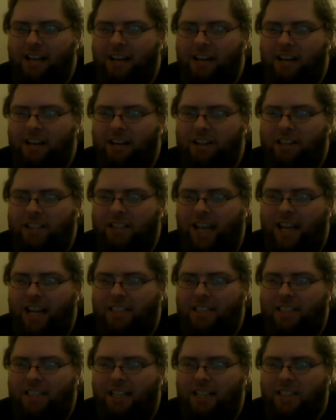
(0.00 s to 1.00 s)
her
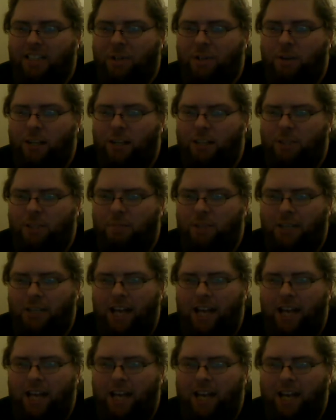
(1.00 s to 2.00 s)
saying she doesn't want to be
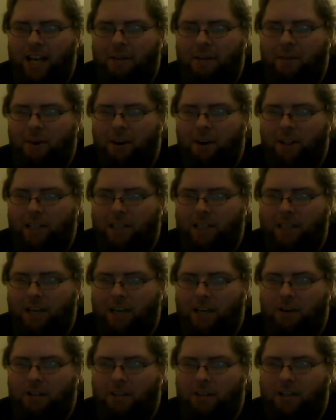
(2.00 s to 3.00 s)
naked anymore on the
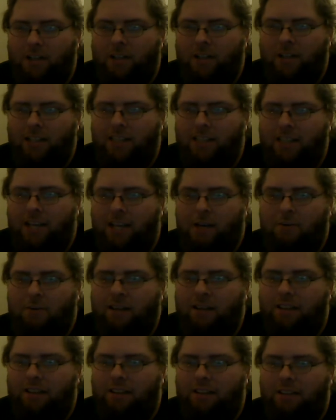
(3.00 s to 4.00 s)
show or something, it's like,
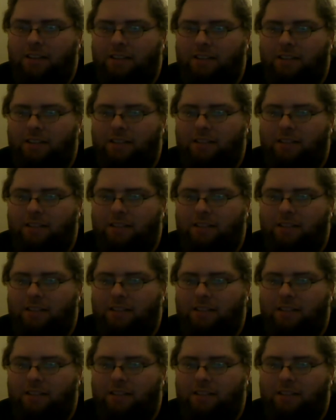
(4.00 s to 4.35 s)
well,